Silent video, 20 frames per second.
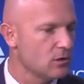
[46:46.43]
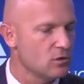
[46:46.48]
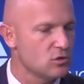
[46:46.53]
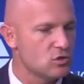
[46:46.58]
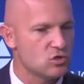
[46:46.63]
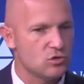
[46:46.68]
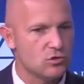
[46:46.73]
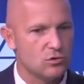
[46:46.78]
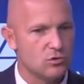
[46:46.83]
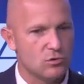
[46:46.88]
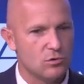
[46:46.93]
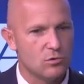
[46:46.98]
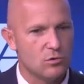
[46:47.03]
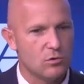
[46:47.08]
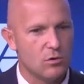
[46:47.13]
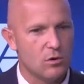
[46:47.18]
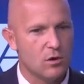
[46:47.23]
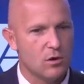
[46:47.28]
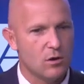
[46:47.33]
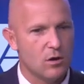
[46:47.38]

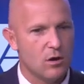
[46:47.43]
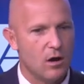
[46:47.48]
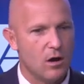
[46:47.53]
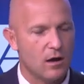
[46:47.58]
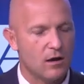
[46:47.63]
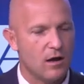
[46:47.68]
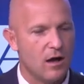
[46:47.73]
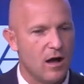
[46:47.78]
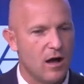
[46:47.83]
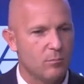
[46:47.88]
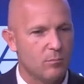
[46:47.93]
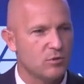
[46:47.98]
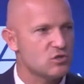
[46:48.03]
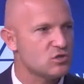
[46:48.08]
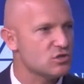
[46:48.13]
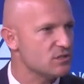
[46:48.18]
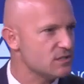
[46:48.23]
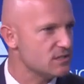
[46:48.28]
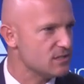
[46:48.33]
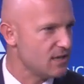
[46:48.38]
to
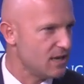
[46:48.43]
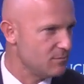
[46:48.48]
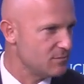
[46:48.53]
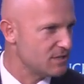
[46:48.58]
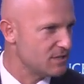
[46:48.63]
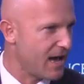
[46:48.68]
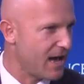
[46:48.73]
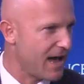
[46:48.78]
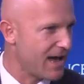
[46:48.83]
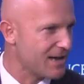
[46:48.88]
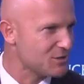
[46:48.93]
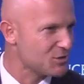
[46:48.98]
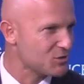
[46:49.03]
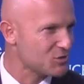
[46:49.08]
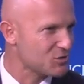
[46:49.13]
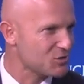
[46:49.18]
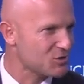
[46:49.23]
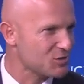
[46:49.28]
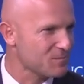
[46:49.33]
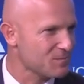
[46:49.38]
accomplish the same
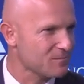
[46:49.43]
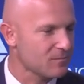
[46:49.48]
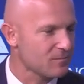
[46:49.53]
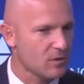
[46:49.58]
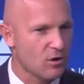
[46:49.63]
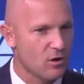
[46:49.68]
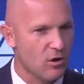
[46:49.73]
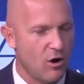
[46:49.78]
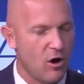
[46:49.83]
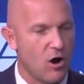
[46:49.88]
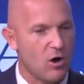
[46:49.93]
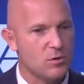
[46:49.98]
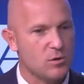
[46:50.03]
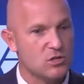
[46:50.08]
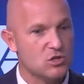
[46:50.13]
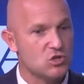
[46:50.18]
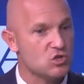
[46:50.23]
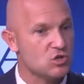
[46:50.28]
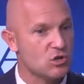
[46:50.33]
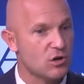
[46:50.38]
tasks? Are we
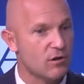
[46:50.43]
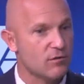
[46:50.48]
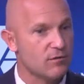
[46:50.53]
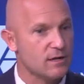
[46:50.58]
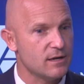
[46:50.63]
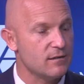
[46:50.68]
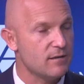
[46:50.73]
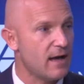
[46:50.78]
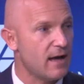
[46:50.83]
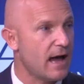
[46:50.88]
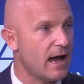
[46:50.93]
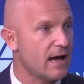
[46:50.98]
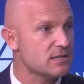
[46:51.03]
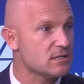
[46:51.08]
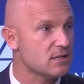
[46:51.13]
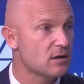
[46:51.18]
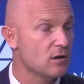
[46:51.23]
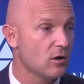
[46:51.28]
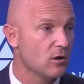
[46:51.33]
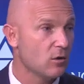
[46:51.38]
ensuring
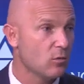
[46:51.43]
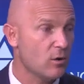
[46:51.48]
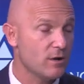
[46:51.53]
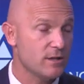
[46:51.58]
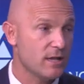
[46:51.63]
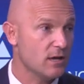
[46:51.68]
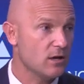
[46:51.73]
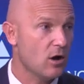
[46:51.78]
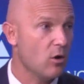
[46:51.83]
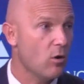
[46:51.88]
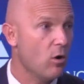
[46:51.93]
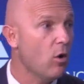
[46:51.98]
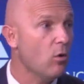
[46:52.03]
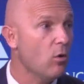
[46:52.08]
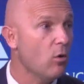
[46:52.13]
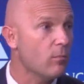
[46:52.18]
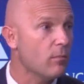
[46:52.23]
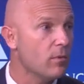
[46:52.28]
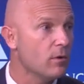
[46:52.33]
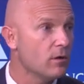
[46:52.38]
that when they go
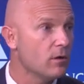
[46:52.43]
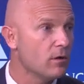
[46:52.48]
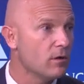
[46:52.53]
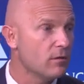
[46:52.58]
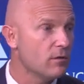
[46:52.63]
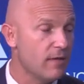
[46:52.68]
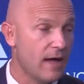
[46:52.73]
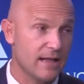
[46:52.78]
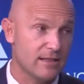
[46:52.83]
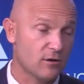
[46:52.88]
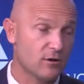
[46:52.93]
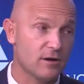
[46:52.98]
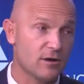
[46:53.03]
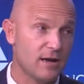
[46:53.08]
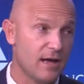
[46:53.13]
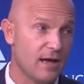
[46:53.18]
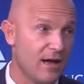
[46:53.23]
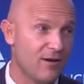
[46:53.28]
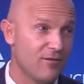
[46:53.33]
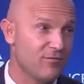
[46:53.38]
home, that they're going
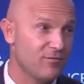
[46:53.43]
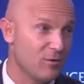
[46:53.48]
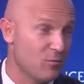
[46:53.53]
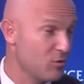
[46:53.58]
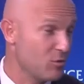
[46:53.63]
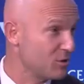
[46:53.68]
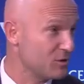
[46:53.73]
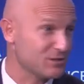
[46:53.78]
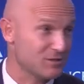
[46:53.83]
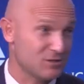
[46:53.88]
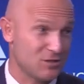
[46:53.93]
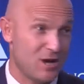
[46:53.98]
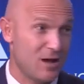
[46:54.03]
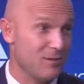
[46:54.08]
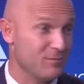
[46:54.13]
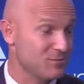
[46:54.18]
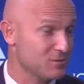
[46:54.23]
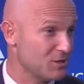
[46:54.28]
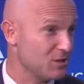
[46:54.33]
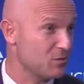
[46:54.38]
to have, and
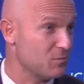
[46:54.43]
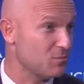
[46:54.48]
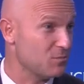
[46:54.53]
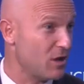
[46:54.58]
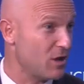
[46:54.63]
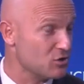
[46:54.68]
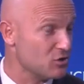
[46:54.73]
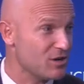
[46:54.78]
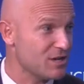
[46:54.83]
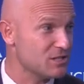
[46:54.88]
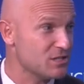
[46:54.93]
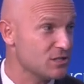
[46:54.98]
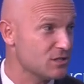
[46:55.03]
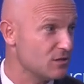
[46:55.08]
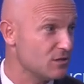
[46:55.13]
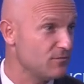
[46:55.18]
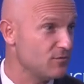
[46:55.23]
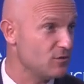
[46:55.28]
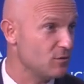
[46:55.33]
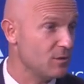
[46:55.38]
Tom's going to address this
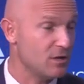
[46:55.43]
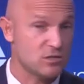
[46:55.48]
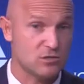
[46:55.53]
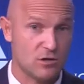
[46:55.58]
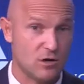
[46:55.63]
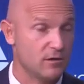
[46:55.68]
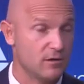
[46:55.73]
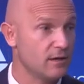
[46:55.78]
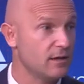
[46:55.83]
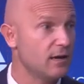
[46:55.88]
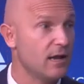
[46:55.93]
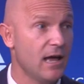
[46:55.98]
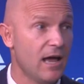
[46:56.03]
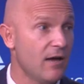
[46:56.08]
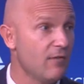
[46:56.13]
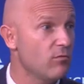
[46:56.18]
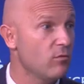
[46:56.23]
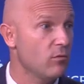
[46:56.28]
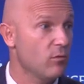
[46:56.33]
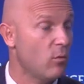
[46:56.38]
in a few minutes, are they going to
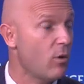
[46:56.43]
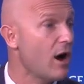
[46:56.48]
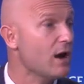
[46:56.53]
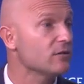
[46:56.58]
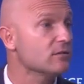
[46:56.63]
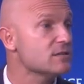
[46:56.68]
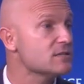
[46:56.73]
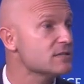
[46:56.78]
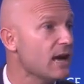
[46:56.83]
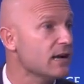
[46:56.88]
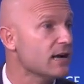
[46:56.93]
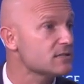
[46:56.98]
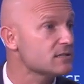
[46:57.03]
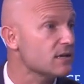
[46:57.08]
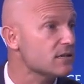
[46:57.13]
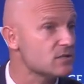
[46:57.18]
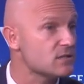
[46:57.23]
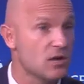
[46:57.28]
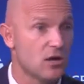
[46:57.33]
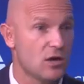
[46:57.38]
have wireless
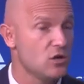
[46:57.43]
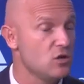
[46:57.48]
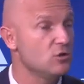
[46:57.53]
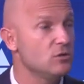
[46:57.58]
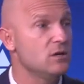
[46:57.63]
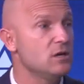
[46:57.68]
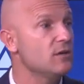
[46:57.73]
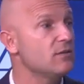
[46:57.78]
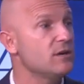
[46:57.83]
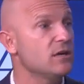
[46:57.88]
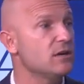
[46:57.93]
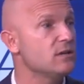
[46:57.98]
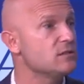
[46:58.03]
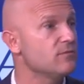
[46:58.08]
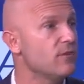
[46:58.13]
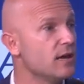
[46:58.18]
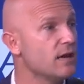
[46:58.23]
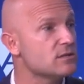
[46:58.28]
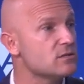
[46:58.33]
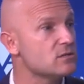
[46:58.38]
access? You can give a kid a
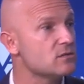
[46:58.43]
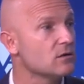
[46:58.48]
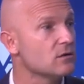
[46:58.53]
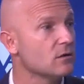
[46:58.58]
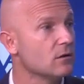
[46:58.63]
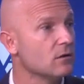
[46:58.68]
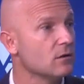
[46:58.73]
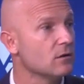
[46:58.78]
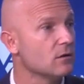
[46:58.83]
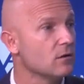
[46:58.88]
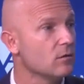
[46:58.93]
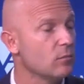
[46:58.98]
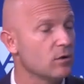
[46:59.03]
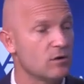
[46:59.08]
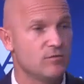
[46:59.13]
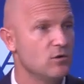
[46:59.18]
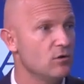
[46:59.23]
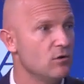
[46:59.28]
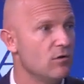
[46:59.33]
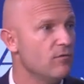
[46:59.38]
device, but
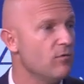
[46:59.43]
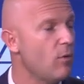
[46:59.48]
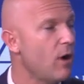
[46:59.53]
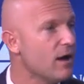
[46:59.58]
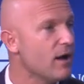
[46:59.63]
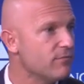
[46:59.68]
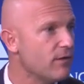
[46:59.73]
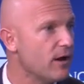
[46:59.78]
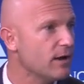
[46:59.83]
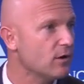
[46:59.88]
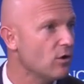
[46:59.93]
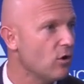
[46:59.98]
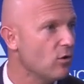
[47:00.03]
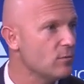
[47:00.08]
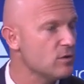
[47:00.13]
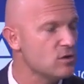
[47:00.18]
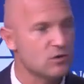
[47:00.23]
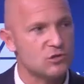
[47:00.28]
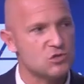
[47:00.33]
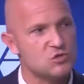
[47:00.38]
if you don't have Wi-Fi at
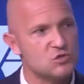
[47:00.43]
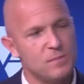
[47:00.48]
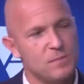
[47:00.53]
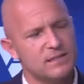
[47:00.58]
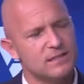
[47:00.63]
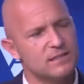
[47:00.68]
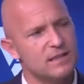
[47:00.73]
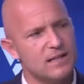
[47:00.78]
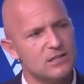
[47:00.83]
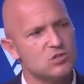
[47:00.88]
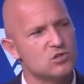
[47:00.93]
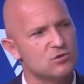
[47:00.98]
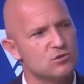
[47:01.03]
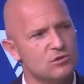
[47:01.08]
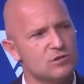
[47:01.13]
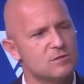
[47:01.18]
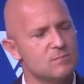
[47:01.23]
home and you're expecting that student